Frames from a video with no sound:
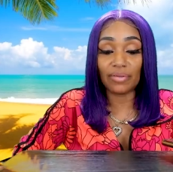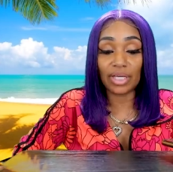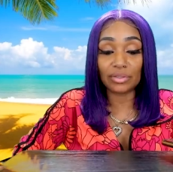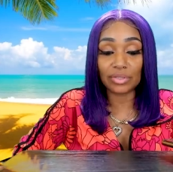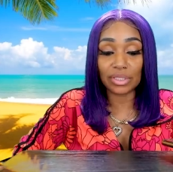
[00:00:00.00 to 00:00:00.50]
of
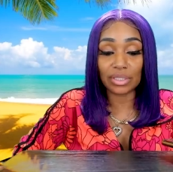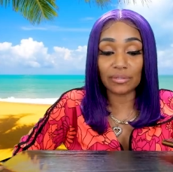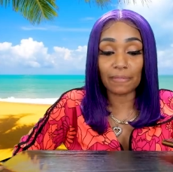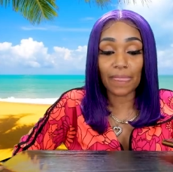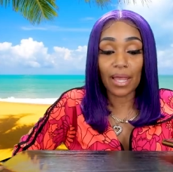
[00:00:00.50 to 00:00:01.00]

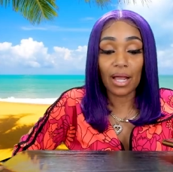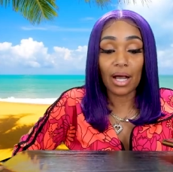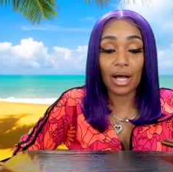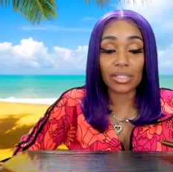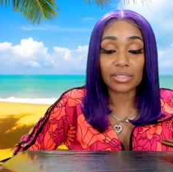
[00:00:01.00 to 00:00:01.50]
energy
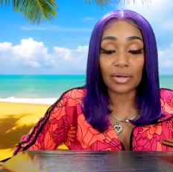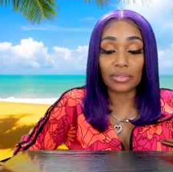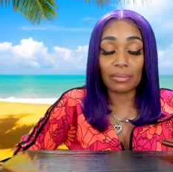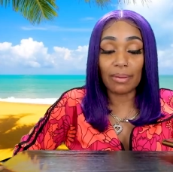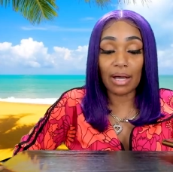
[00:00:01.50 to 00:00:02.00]
a
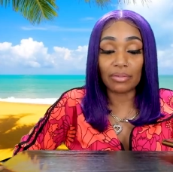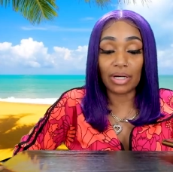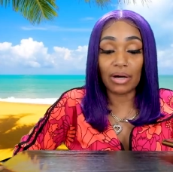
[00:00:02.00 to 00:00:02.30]
certain amount